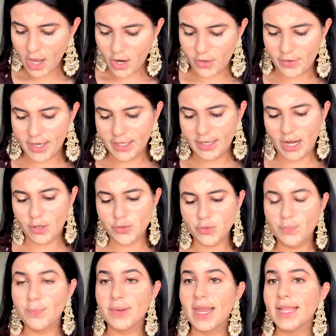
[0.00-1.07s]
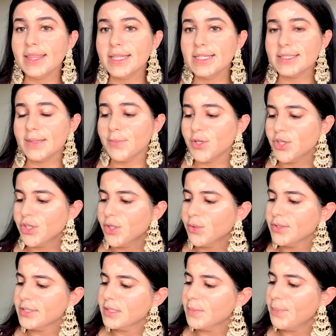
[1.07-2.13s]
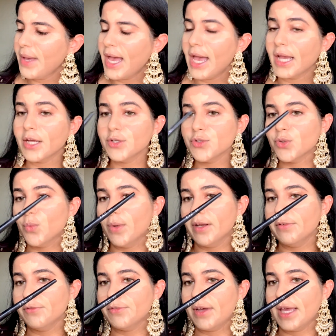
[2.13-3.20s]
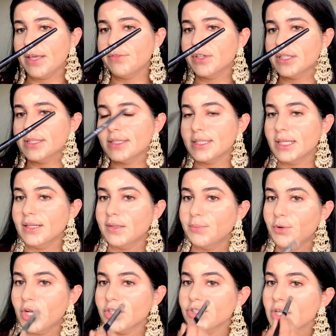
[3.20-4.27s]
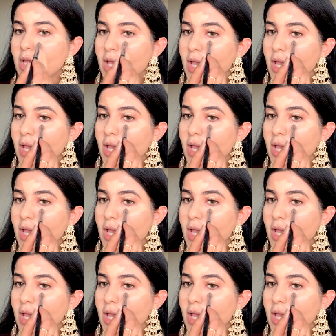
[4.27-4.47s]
All right, now to blend this, I'm going to use the PAC 215 concealer brush,